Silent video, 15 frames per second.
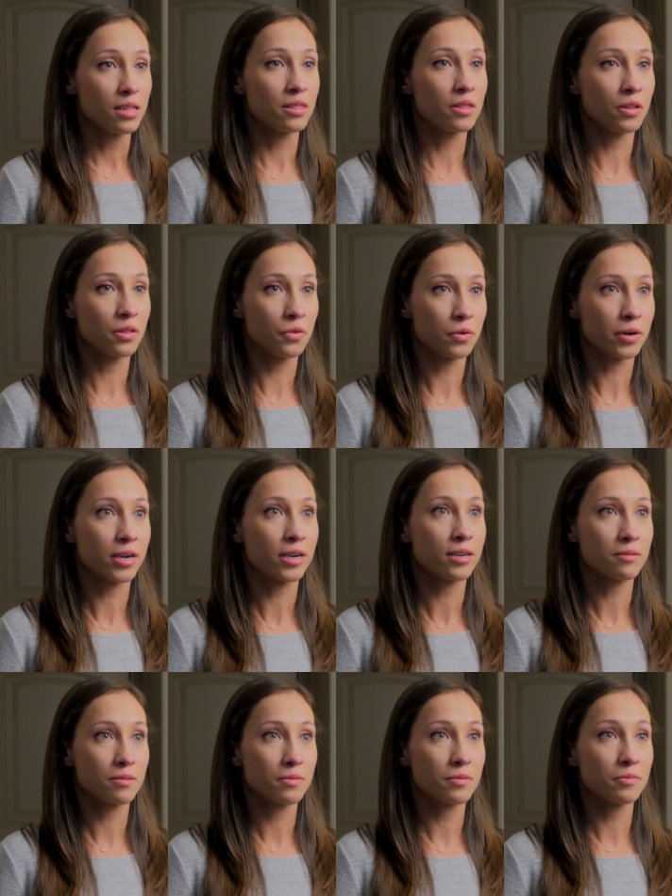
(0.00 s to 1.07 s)
the
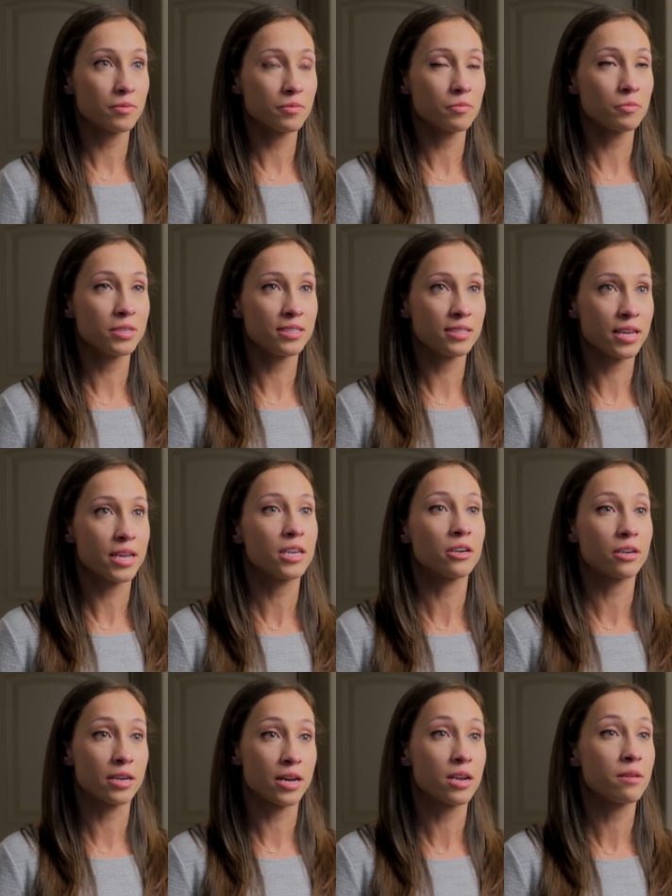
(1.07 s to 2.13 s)
Lord was saying,
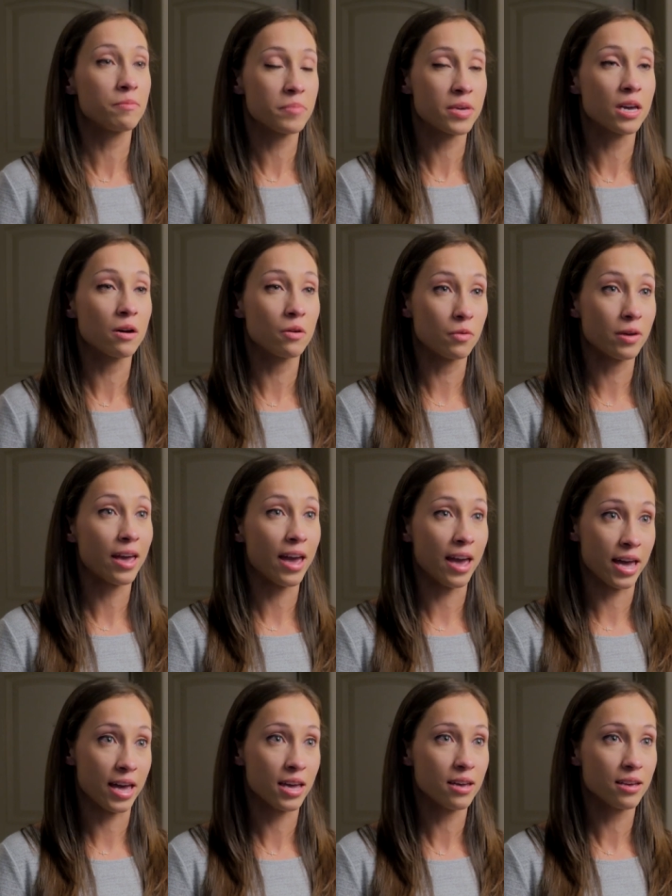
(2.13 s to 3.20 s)
you're gonna be
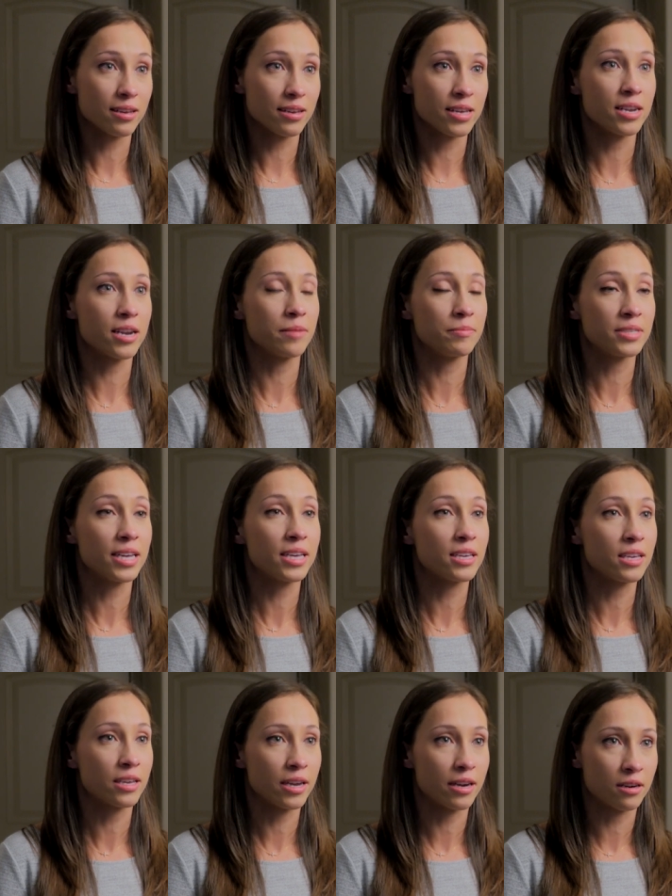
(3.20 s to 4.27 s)
okay, and I'm
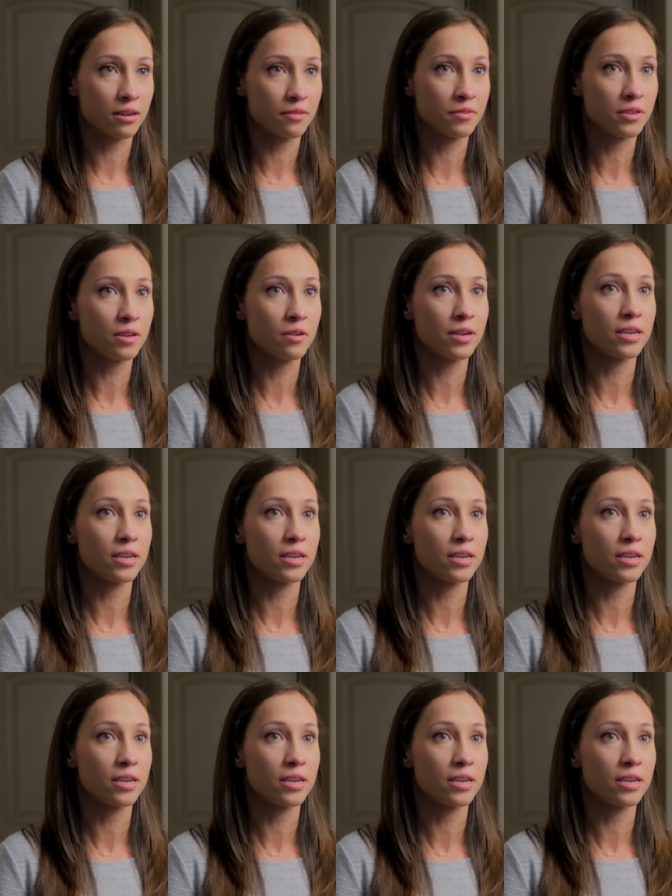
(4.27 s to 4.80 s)
taking care of you.